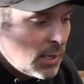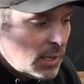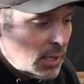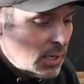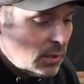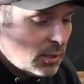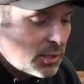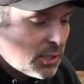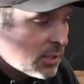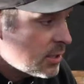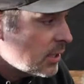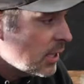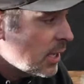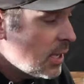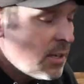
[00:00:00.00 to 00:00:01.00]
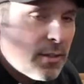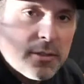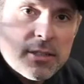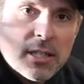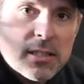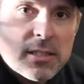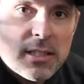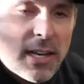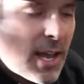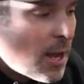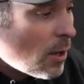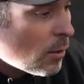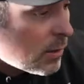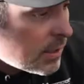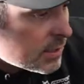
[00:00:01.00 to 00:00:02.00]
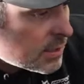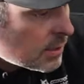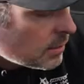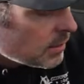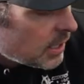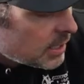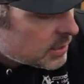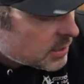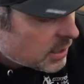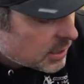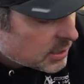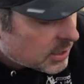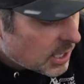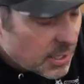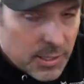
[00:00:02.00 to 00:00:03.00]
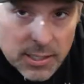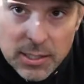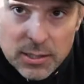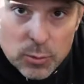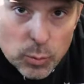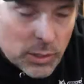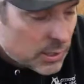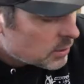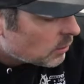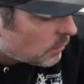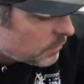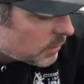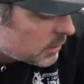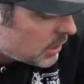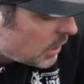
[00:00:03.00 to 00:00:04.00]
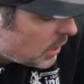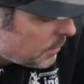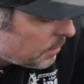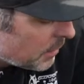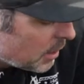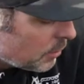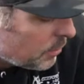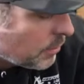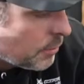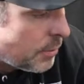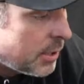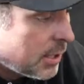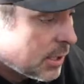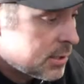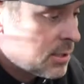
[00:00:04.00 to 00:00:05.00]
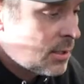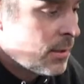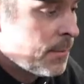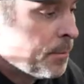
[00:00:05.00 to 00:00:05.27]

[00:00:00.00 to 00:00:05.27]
It'll adjust it in or adjust it out as things kind of get tweaked over time out in the rocks.